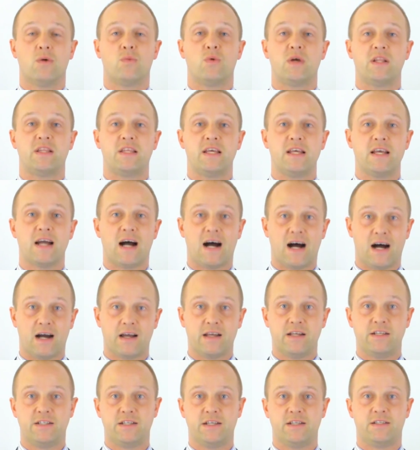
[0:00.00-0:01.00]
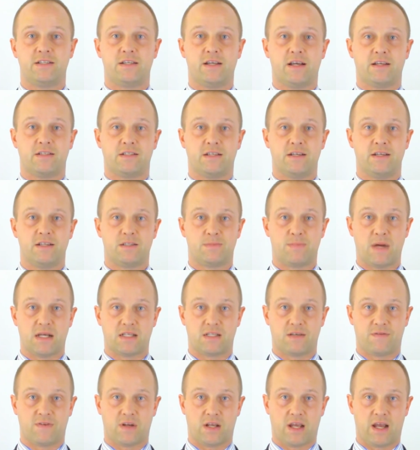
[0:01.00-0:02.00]
with the IGCSE
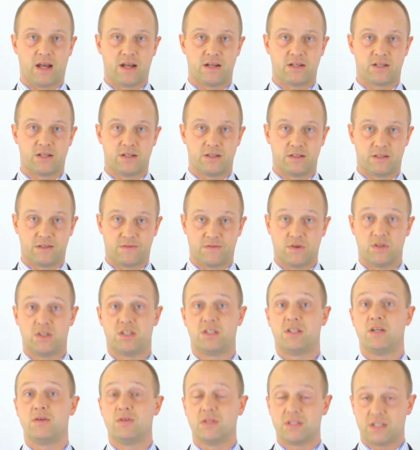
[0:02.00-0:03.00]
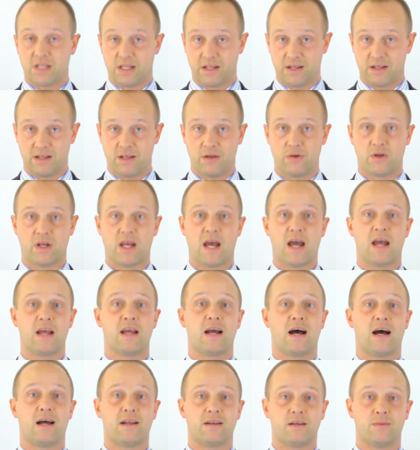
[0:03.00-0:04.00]
specifications for students in the
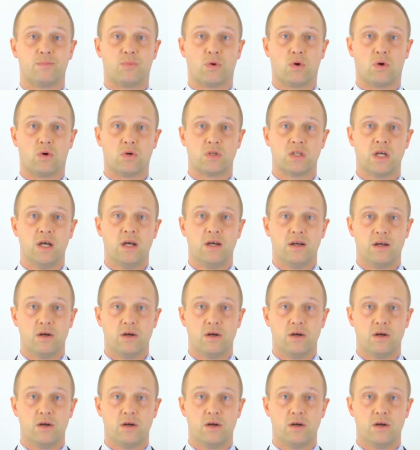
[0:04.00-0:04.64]
UK and abroad